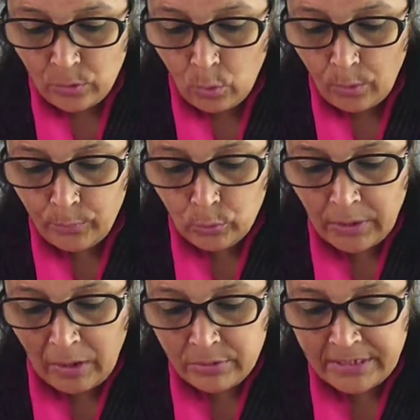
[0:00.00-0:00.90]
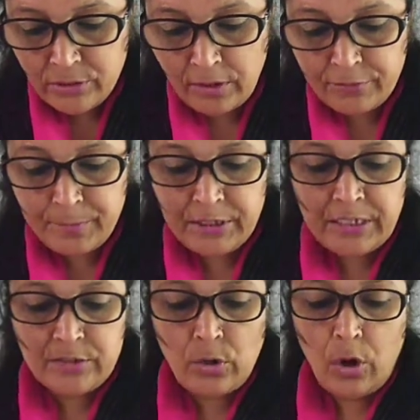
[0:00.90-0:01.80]
home to thousands of
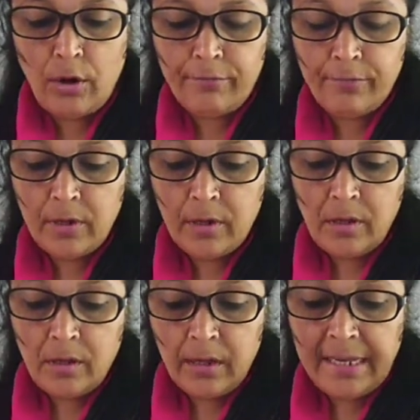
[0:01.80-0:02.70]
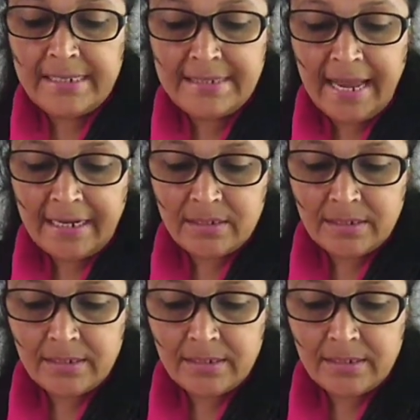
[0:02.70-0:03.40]
species of insects,